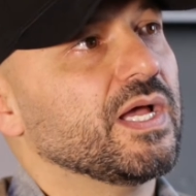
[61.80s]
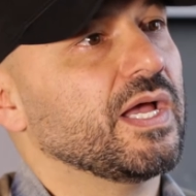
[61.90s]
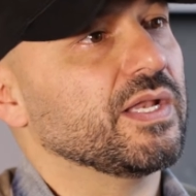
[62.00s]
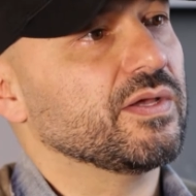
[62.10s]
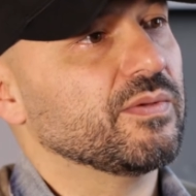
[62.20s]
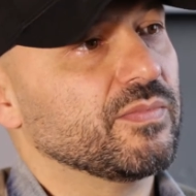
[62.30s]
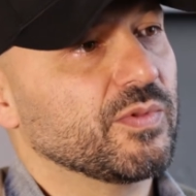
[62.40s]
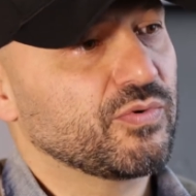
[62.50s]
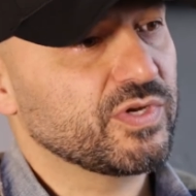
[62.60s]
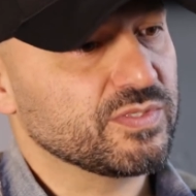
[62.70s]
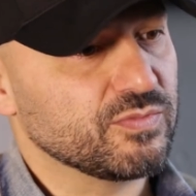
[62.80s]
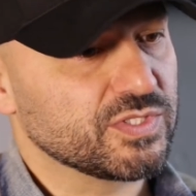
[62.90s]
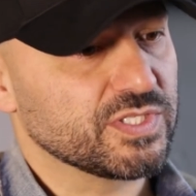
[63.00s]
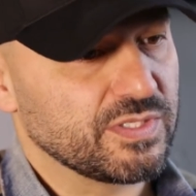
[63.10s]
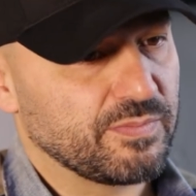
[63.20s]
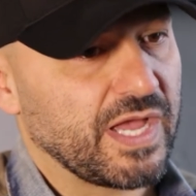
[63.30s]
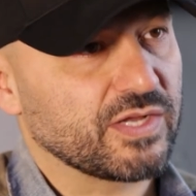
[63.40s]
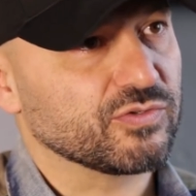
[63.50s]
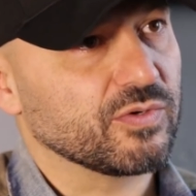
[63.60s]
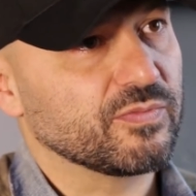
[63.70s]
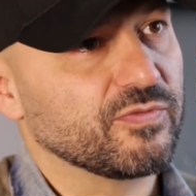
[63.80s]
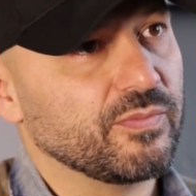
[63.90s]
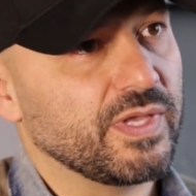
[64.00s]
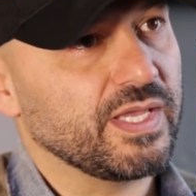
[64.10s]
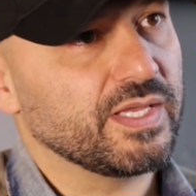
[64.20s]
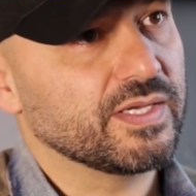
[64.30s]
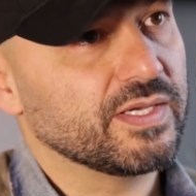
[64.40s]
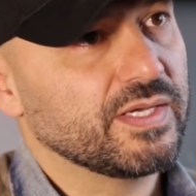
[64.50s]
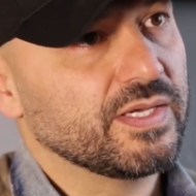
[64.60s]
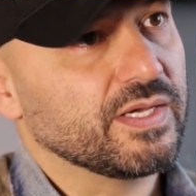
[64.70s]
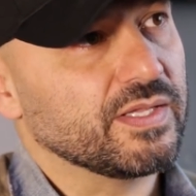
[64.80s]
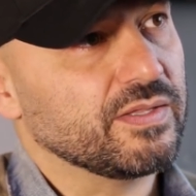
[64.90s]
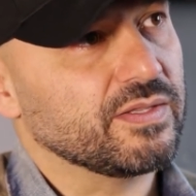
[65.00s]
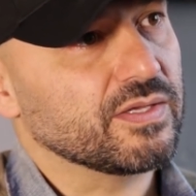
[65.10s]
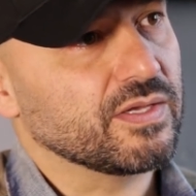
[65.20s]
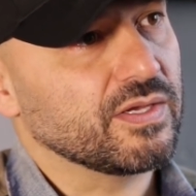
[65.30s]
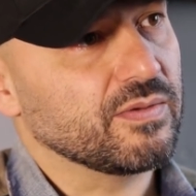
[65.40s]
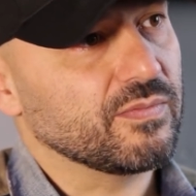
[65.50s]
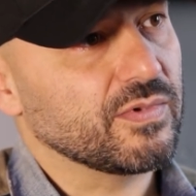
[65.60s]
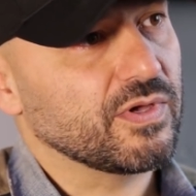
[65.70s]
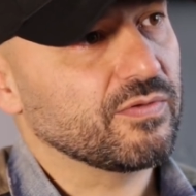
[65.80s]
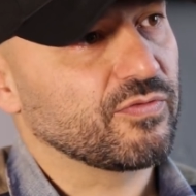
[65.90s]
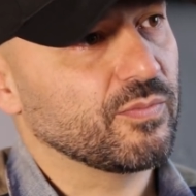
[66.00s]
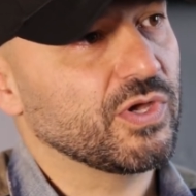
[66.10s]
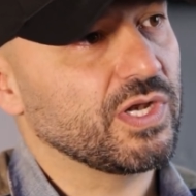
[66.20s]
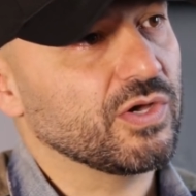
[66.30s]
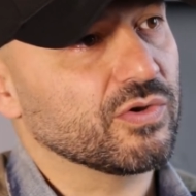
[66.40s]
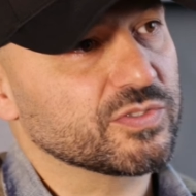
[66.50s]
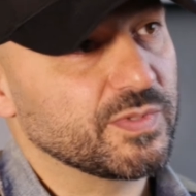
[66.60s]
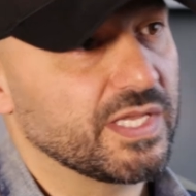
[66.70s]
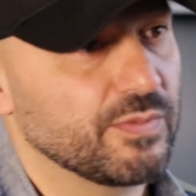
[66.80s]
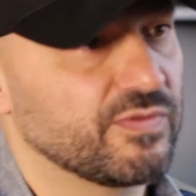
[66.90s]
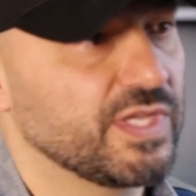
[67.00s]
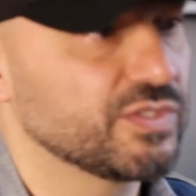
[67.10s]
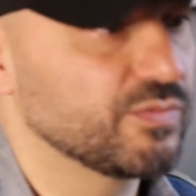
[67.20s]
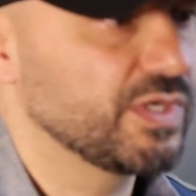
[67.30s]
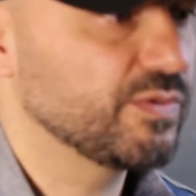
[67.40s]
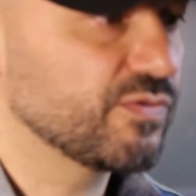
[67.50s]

and um, the prison was just a backdrop for me and um, from early on, speaking with Leeshon when he